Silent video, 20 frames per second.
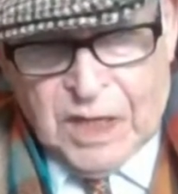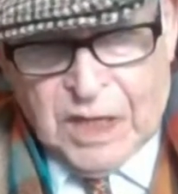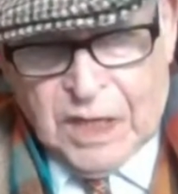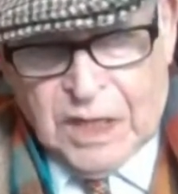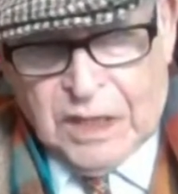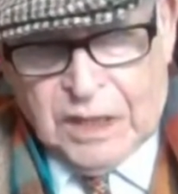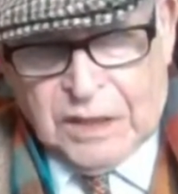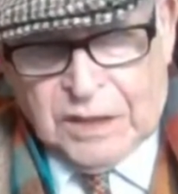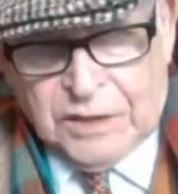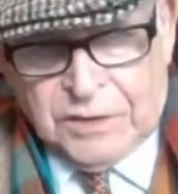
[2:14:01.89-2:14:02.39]

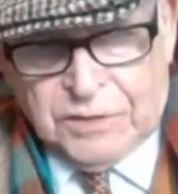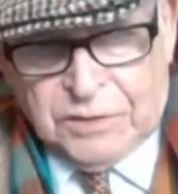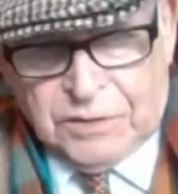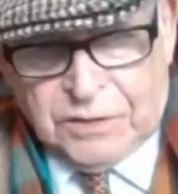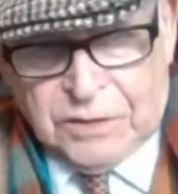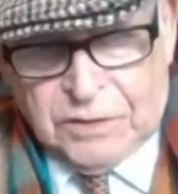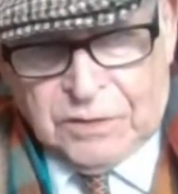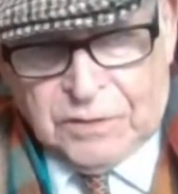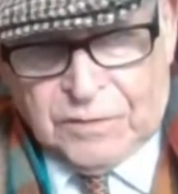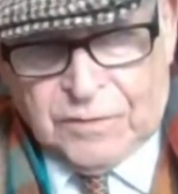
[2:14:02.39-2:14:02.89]
You
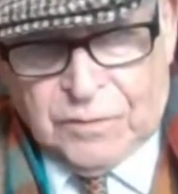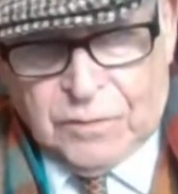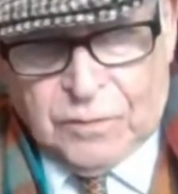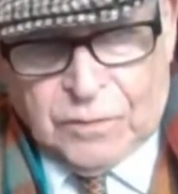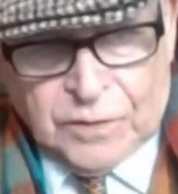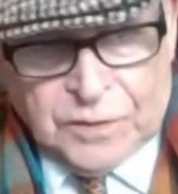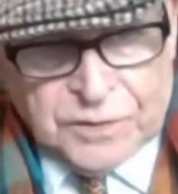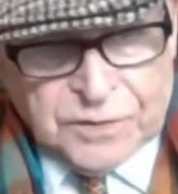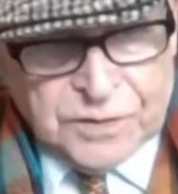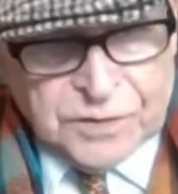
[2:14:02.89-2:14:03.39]
can look
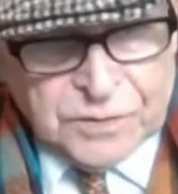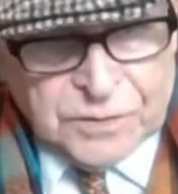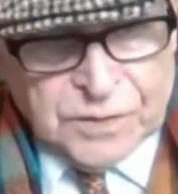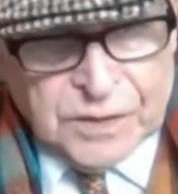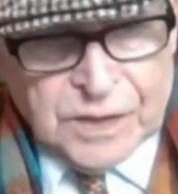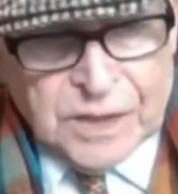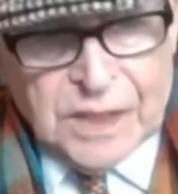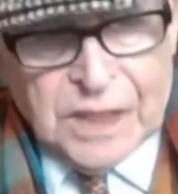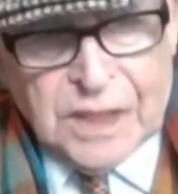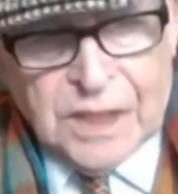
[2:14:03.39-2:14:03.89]
forward to
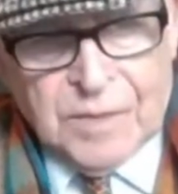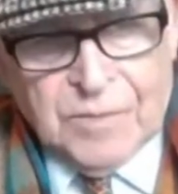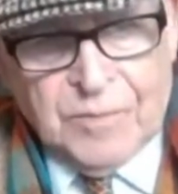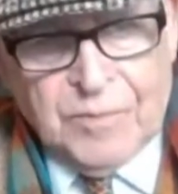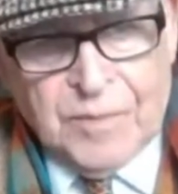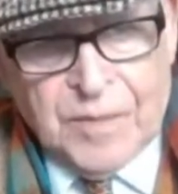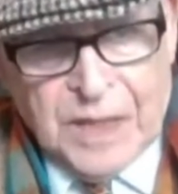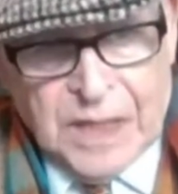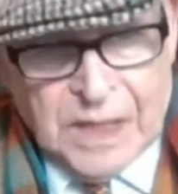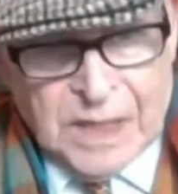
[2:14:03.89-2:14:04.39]

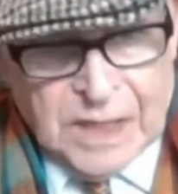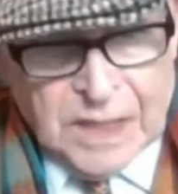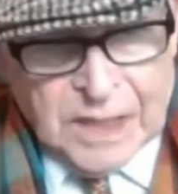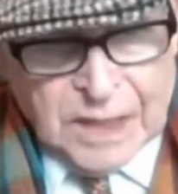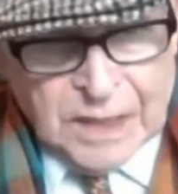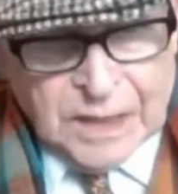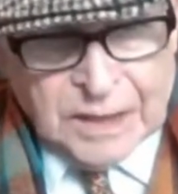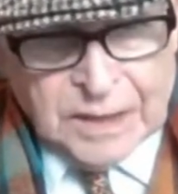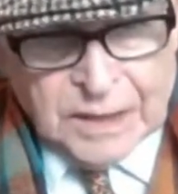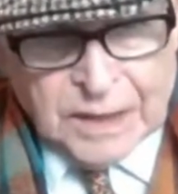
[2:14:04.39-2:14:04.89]

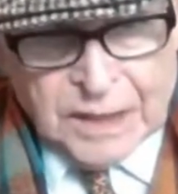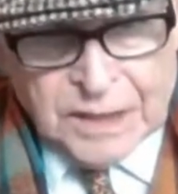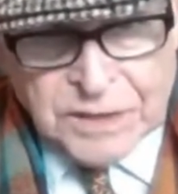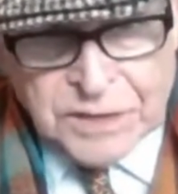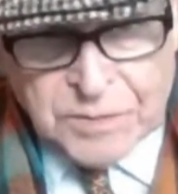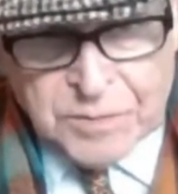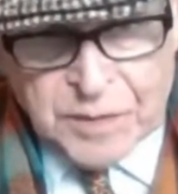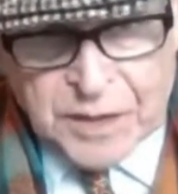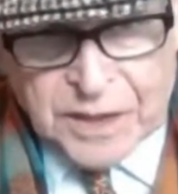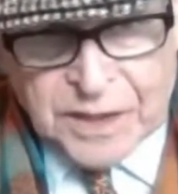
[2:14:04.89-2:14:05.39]

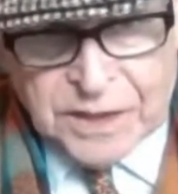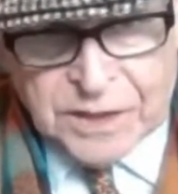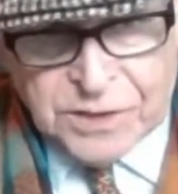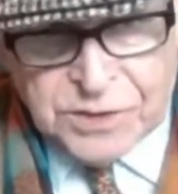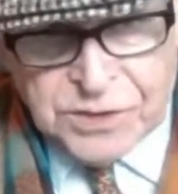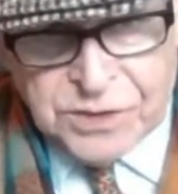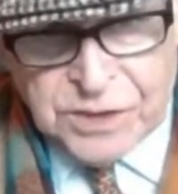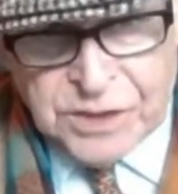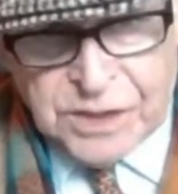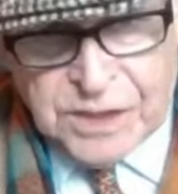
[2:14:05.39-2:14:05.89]
Liza
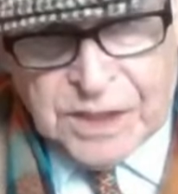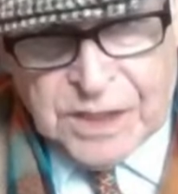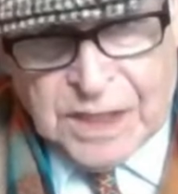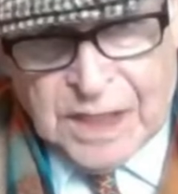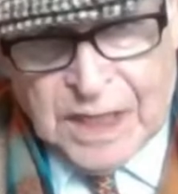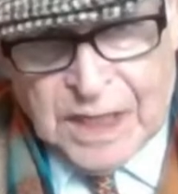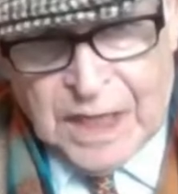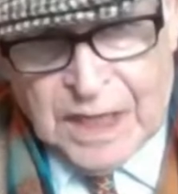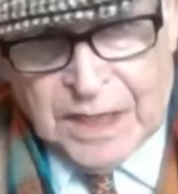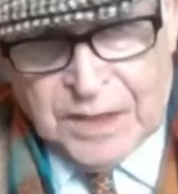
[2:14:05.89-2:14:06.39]
Page
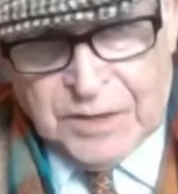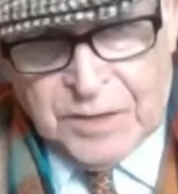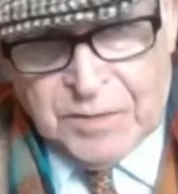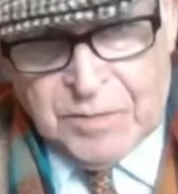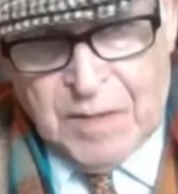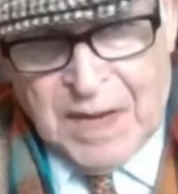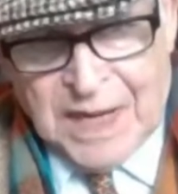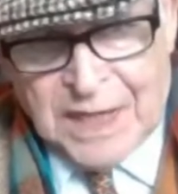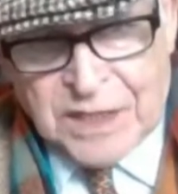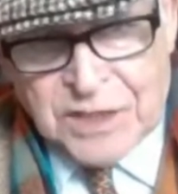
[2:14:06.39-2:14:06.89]
and
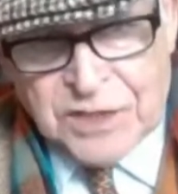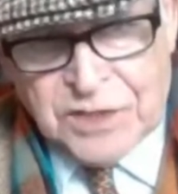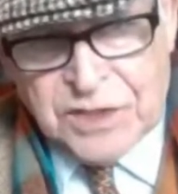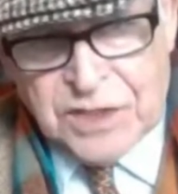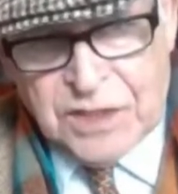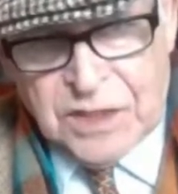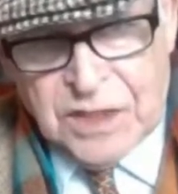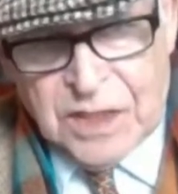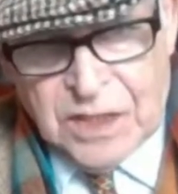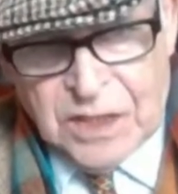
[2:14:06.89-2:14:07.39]
Max
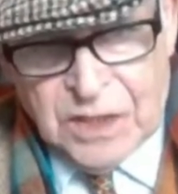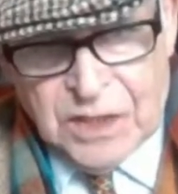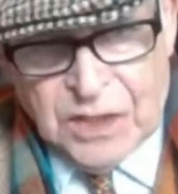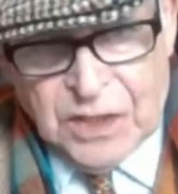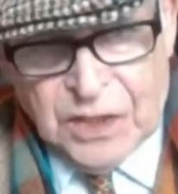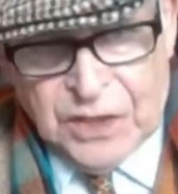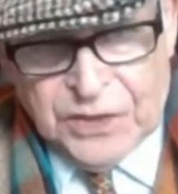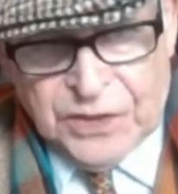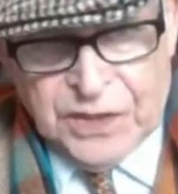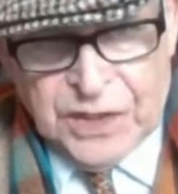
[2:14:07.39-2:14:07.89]

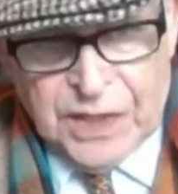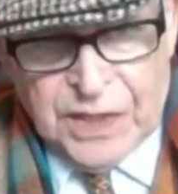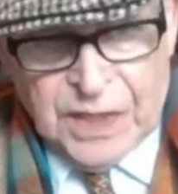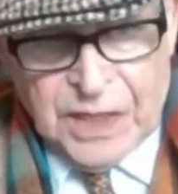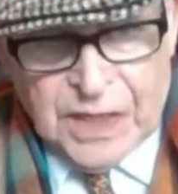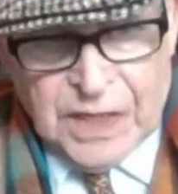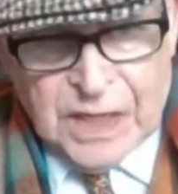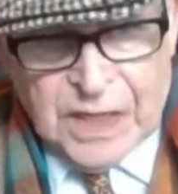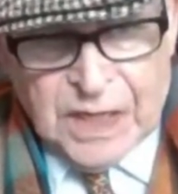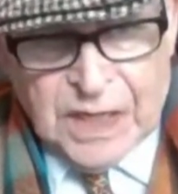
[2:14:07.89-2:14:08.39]
Erd
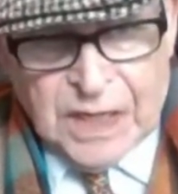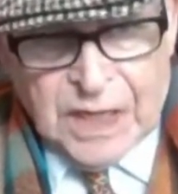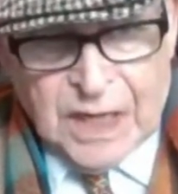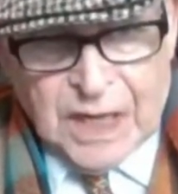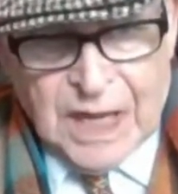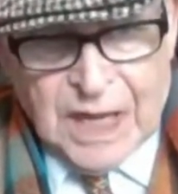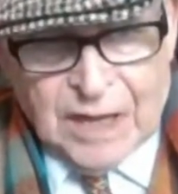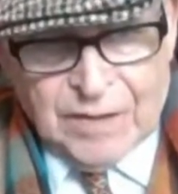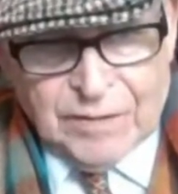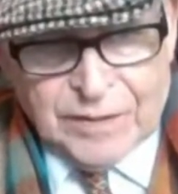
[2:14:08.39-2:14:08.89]

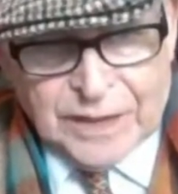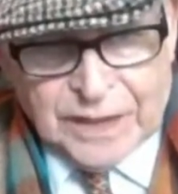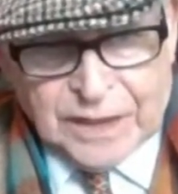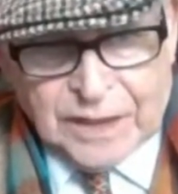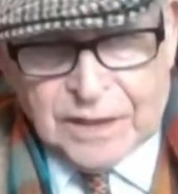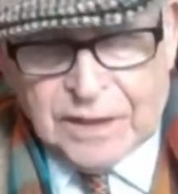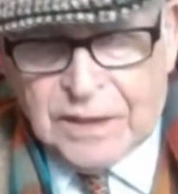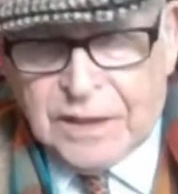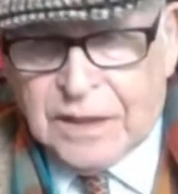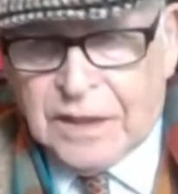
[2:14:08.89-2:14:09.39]
having
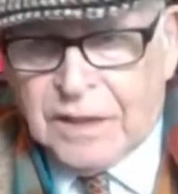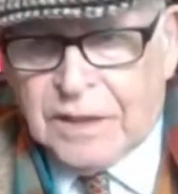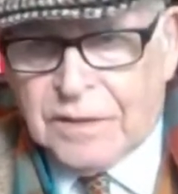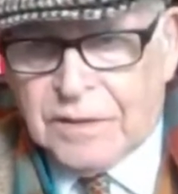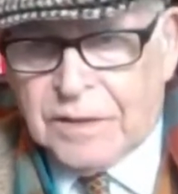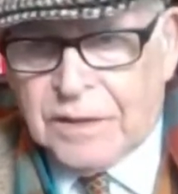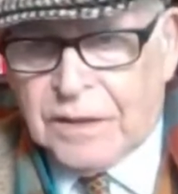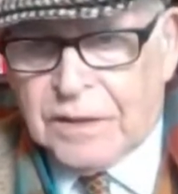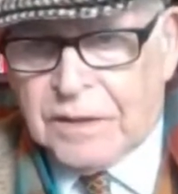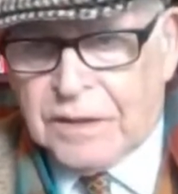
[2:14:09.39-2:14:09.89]

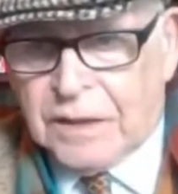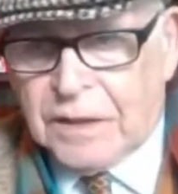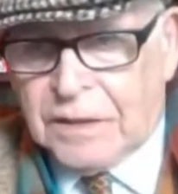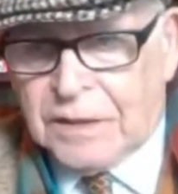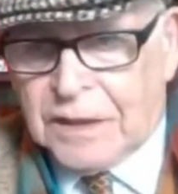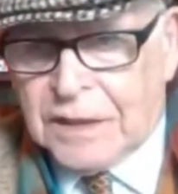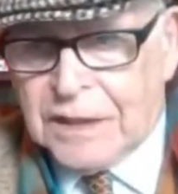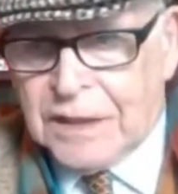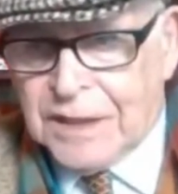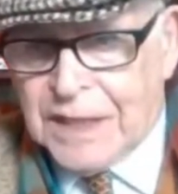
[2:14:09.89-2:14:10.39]
a
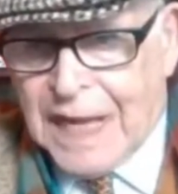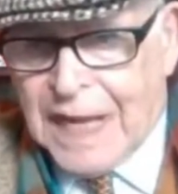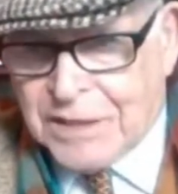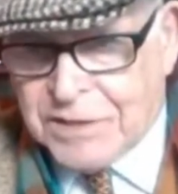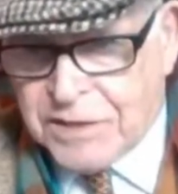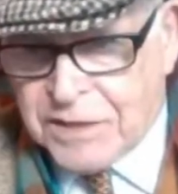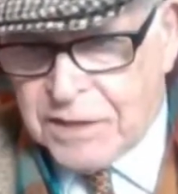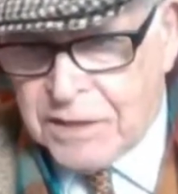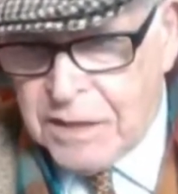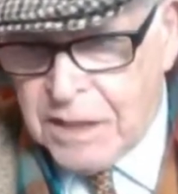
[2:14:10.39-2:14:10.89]
little
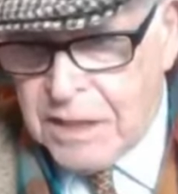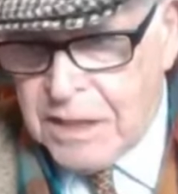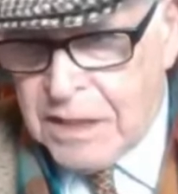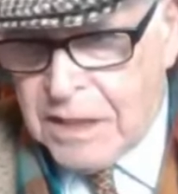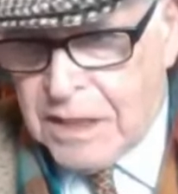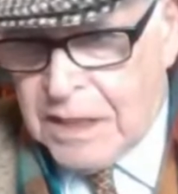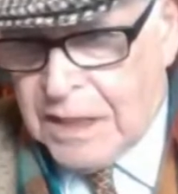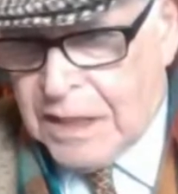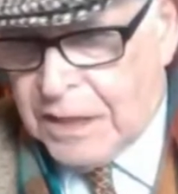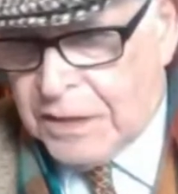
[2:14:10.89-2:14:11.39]
natter
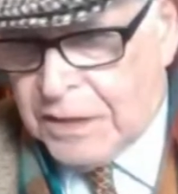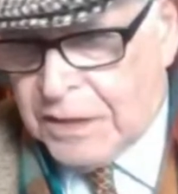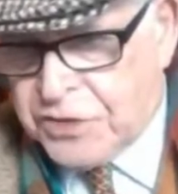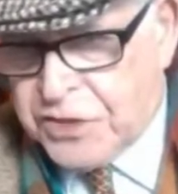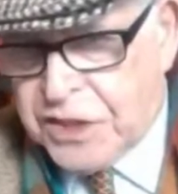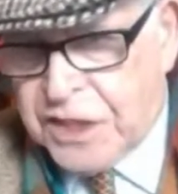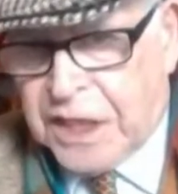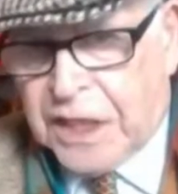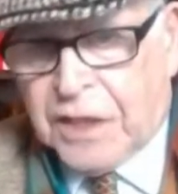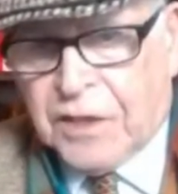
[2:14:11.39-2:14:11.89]
and
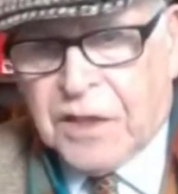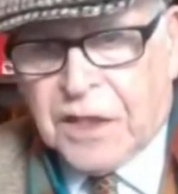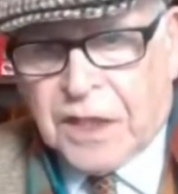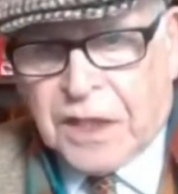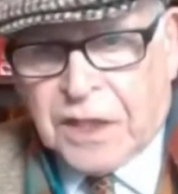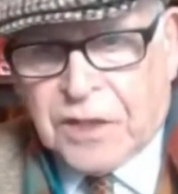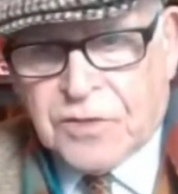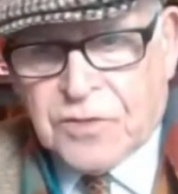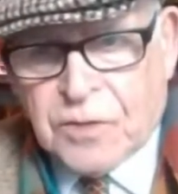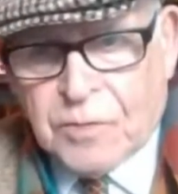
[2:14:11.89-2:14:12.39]
seeing
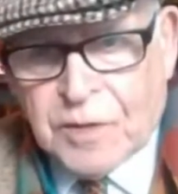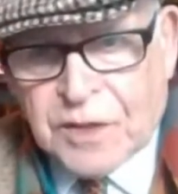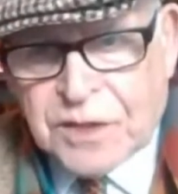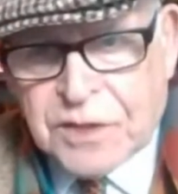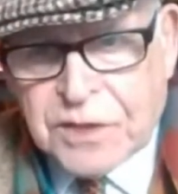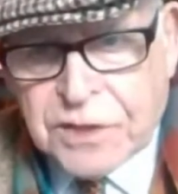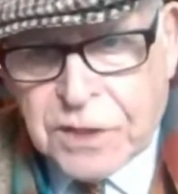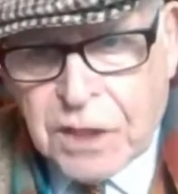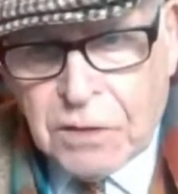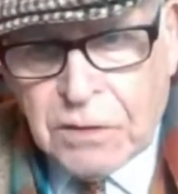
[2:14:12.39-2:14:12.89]
things from a
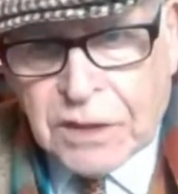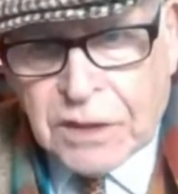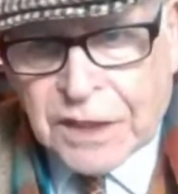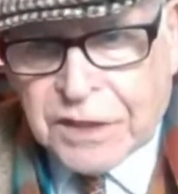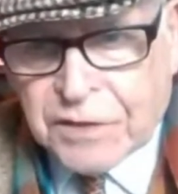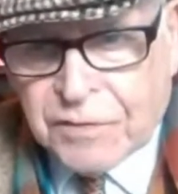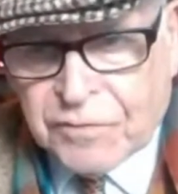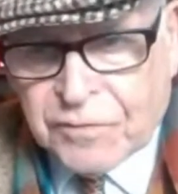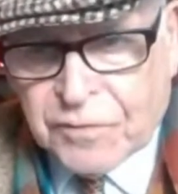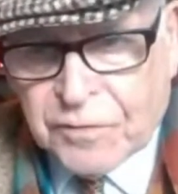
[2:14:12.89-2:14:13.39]
totally
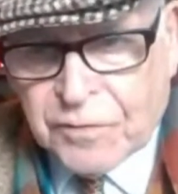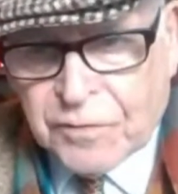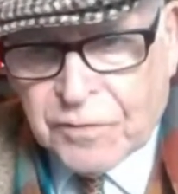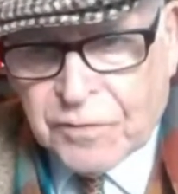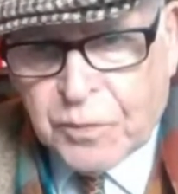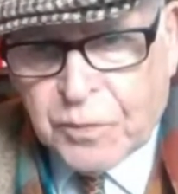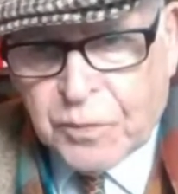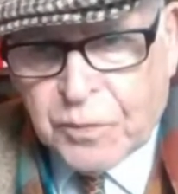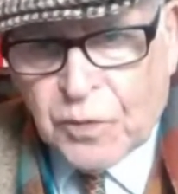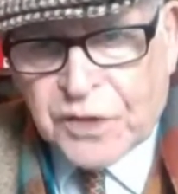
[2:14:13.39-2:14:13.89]
different
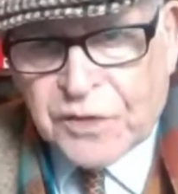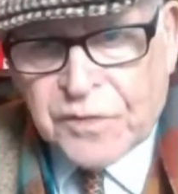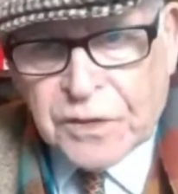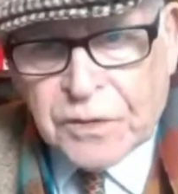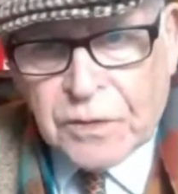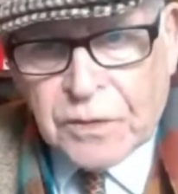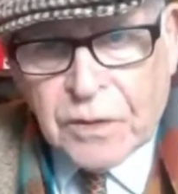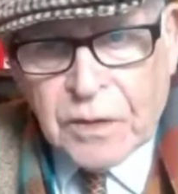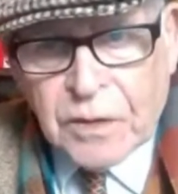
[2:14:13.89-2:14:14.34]
point of view.